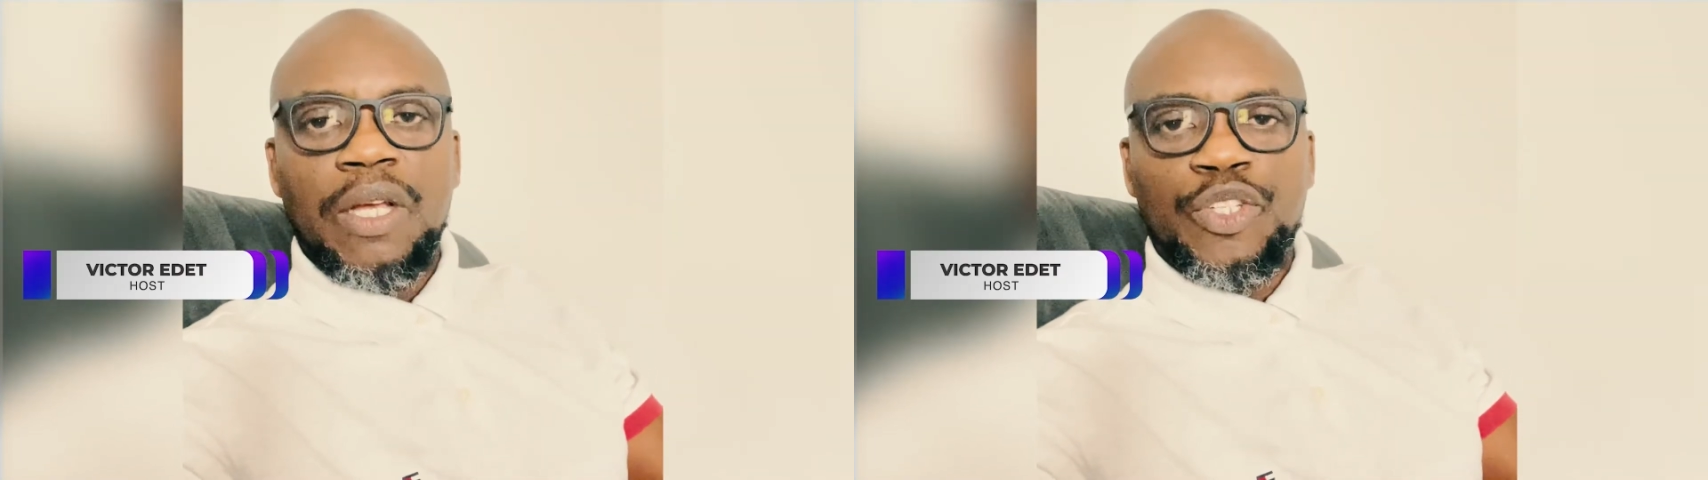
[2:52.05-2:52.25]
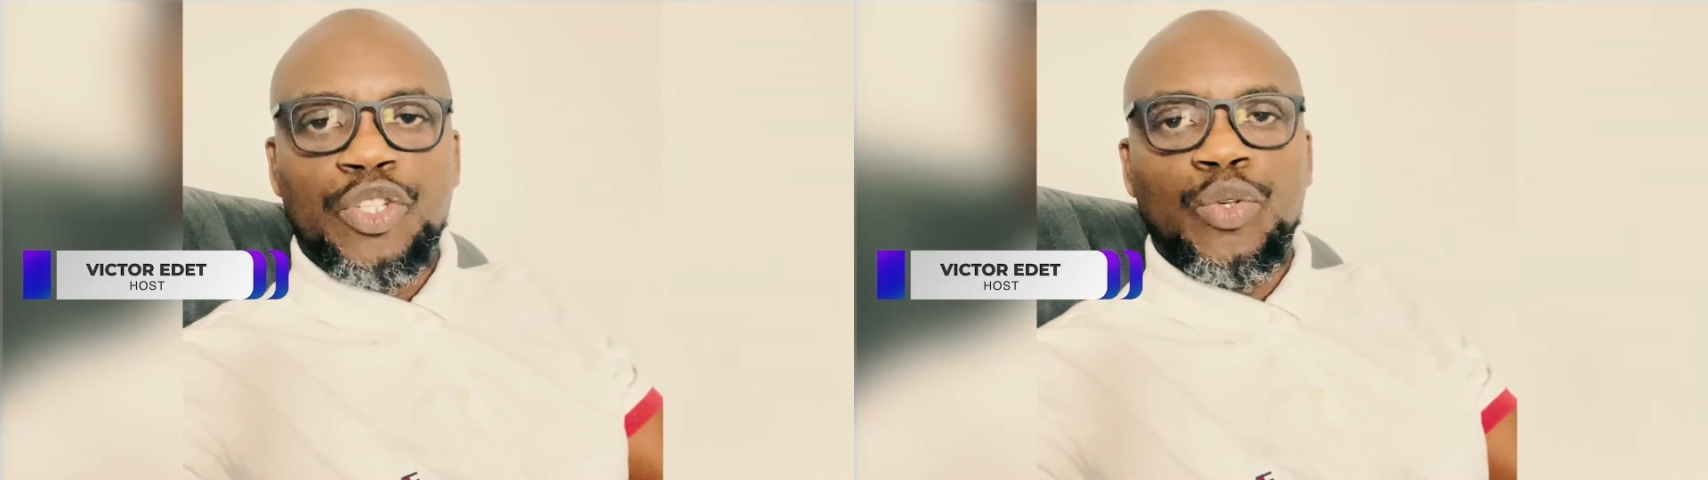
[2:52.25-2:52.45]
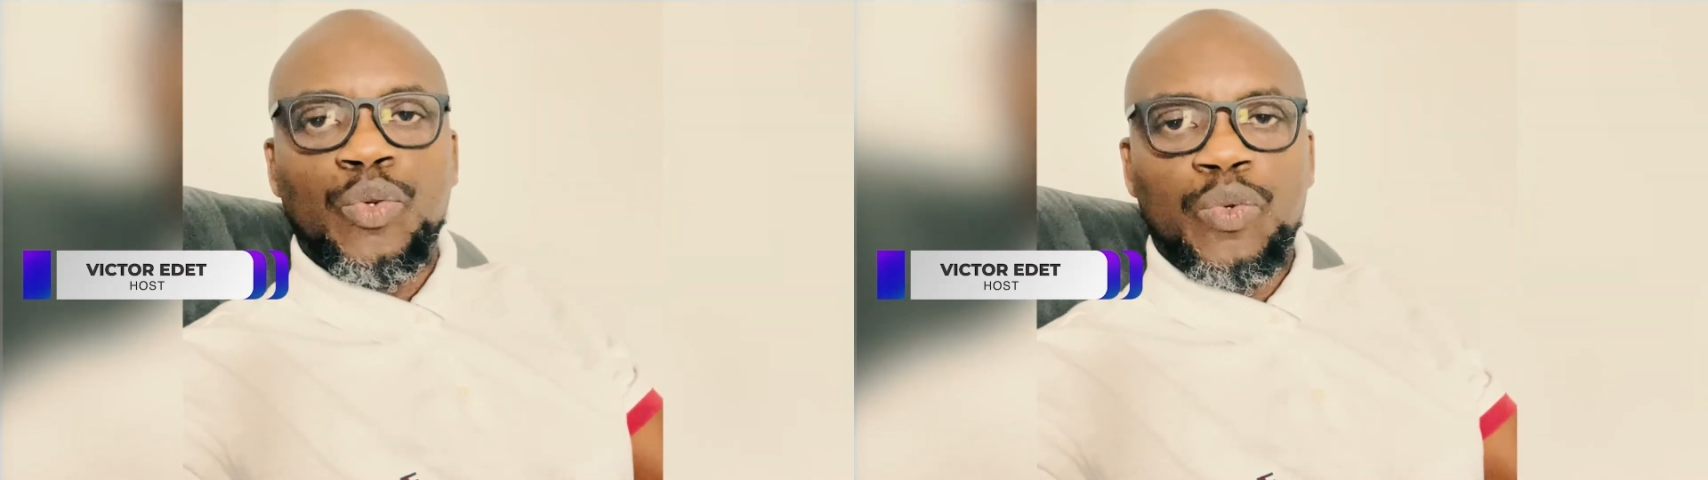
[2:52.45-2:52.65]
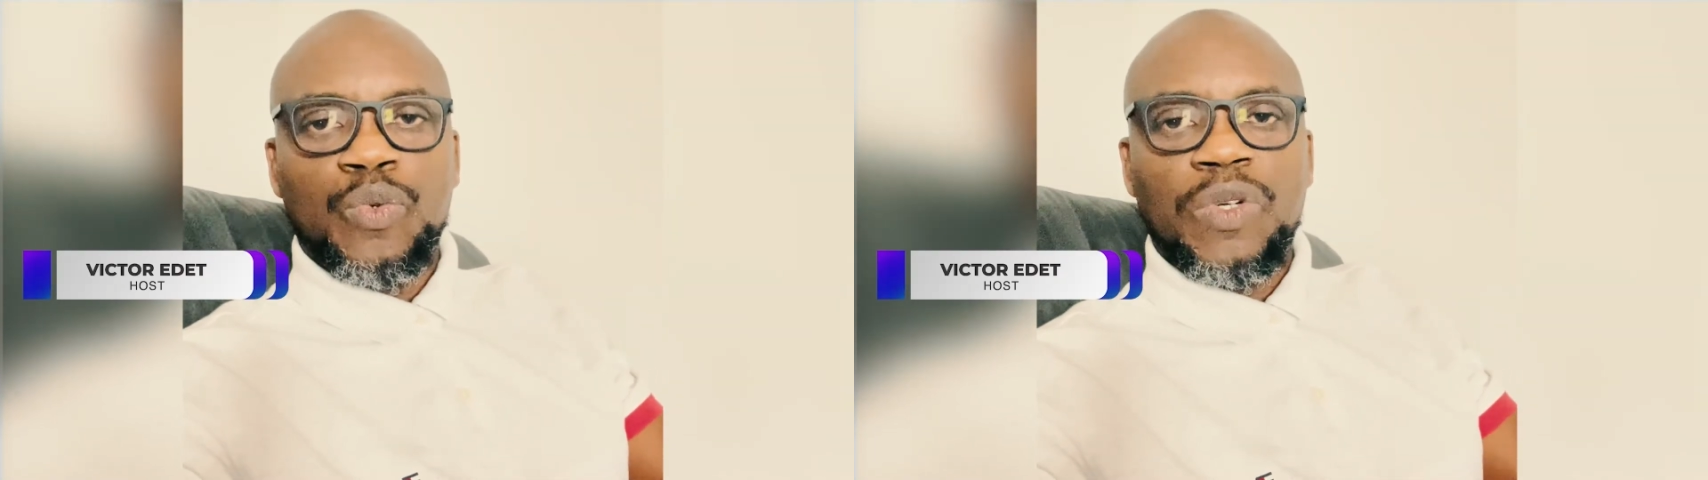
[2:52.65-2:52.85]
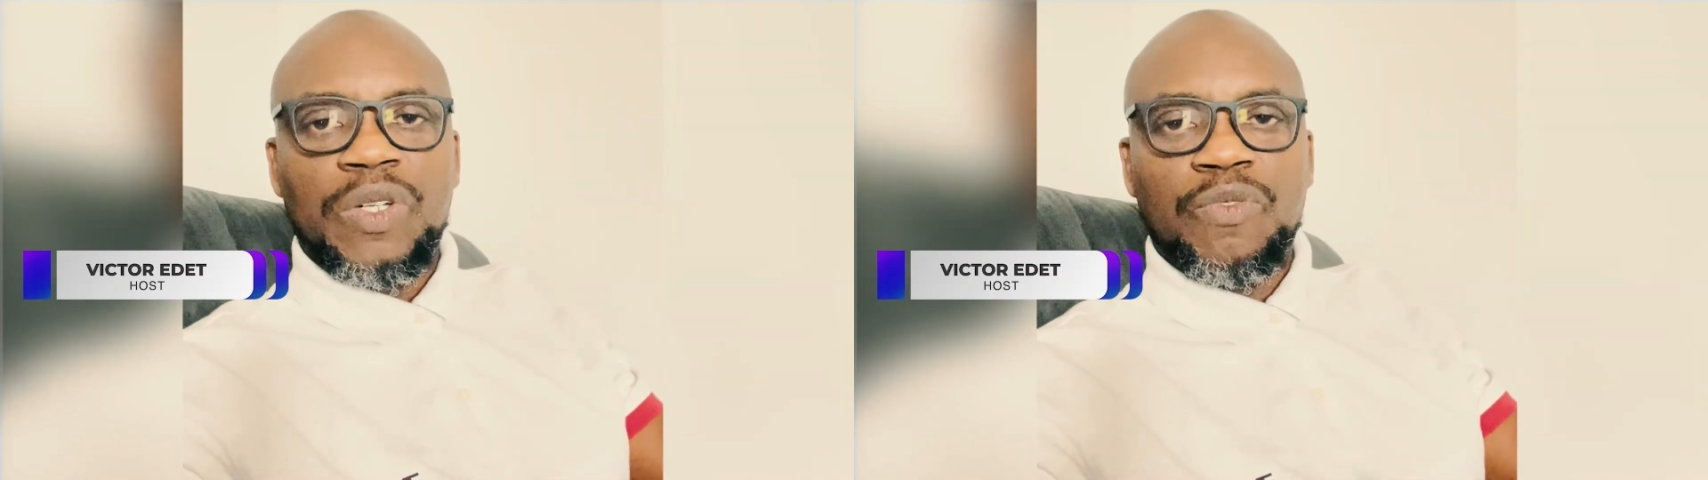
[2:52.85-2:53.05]
to
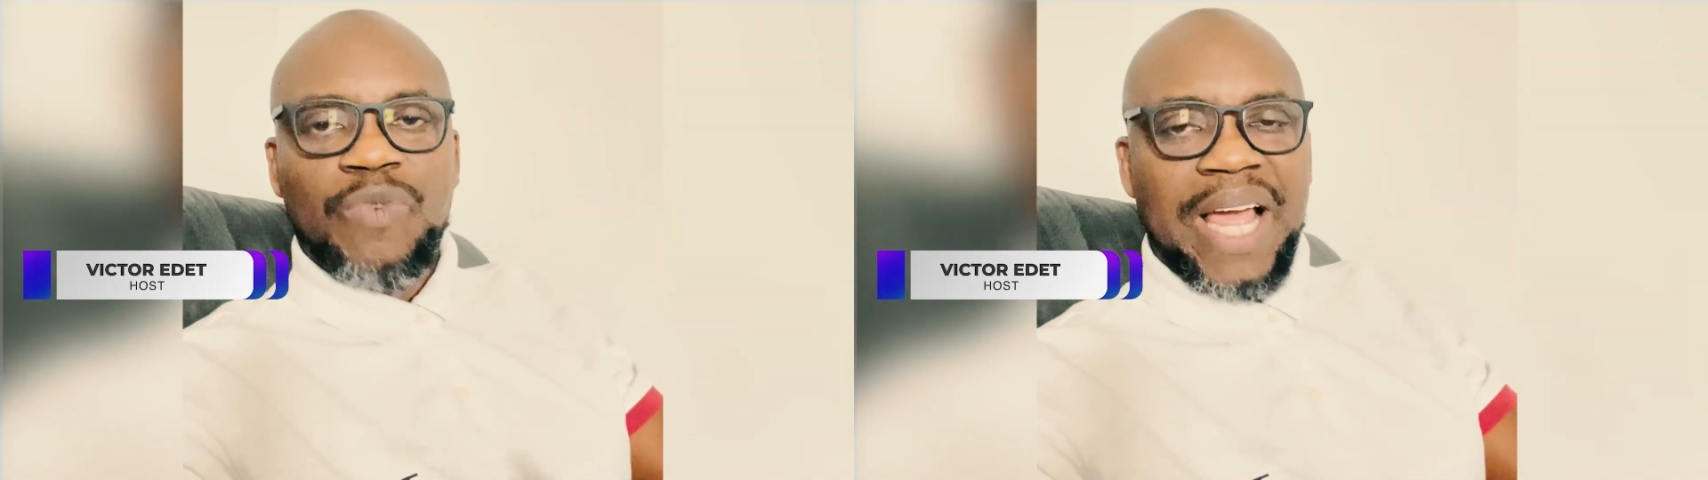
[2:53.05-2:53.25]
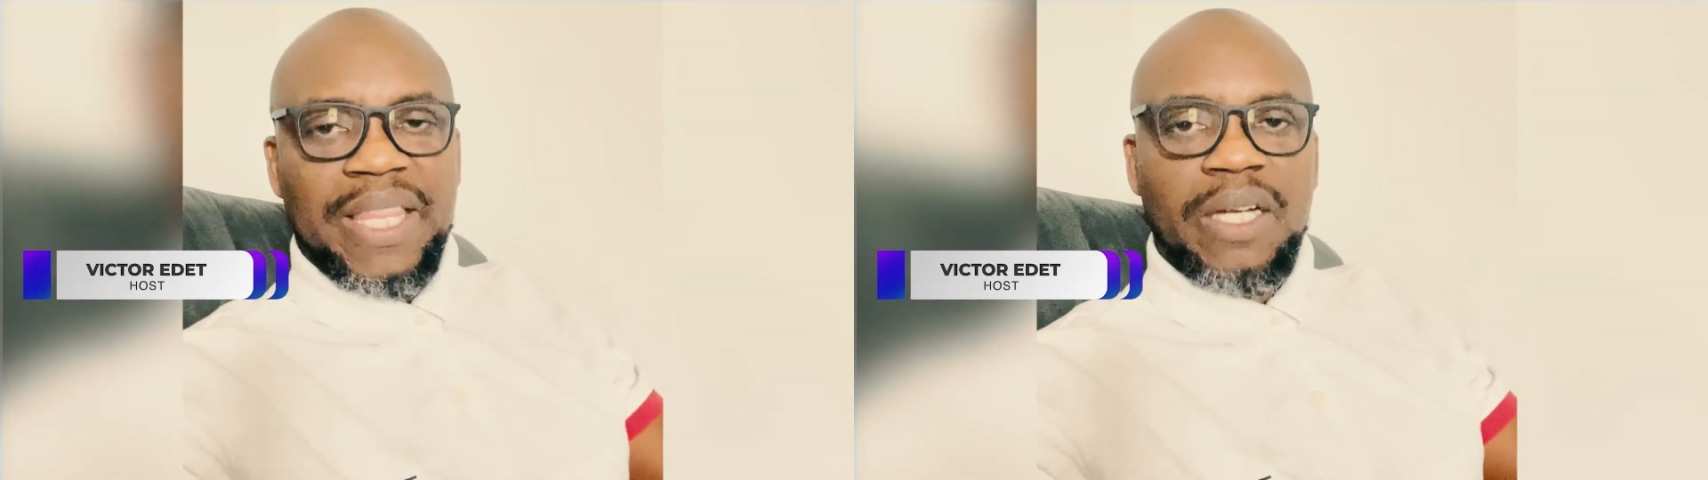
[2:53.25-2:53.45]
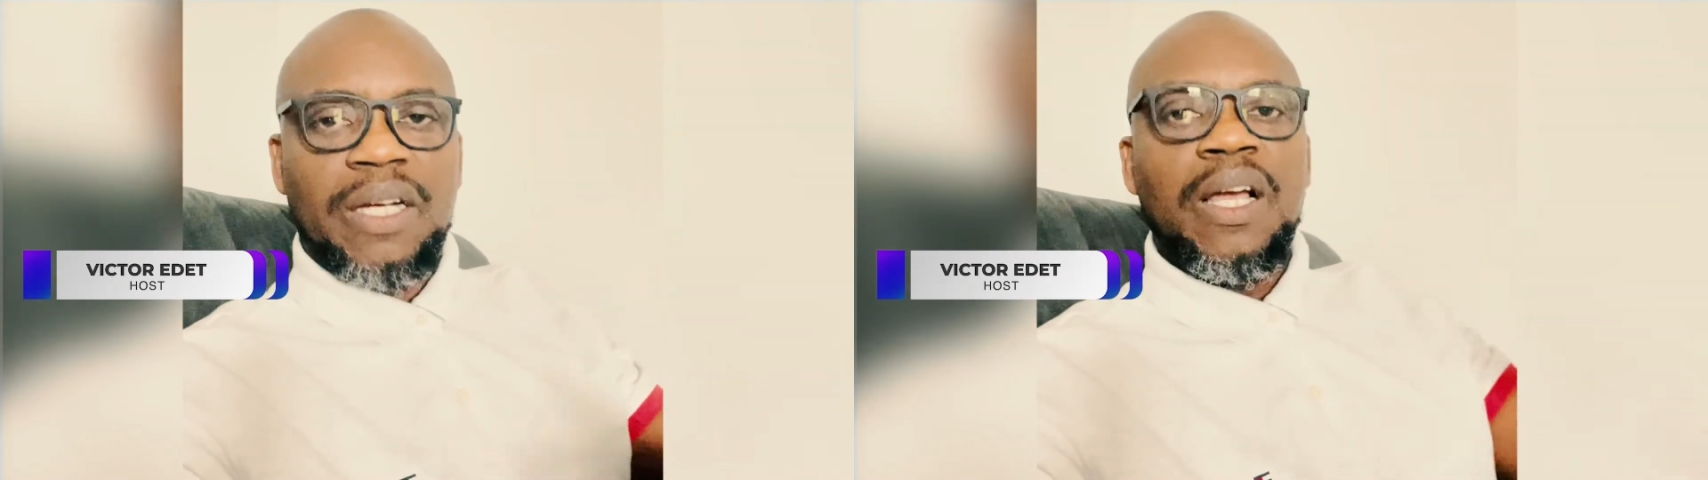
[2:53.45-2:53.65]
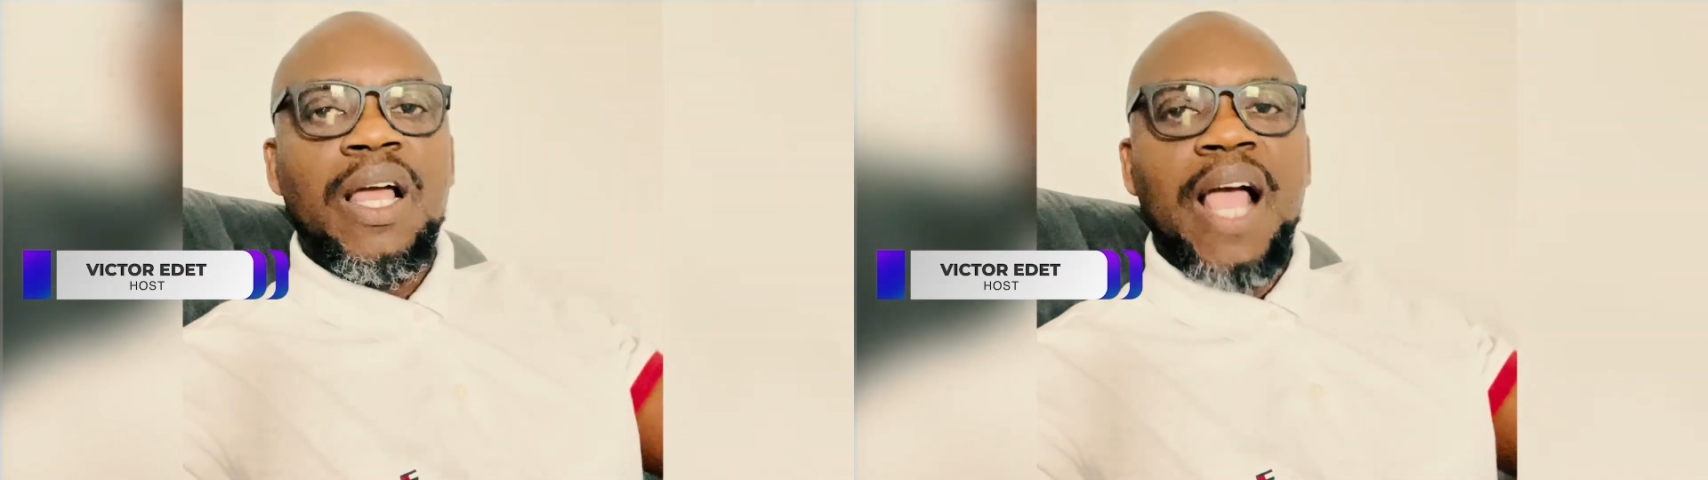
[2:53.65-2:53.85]
rather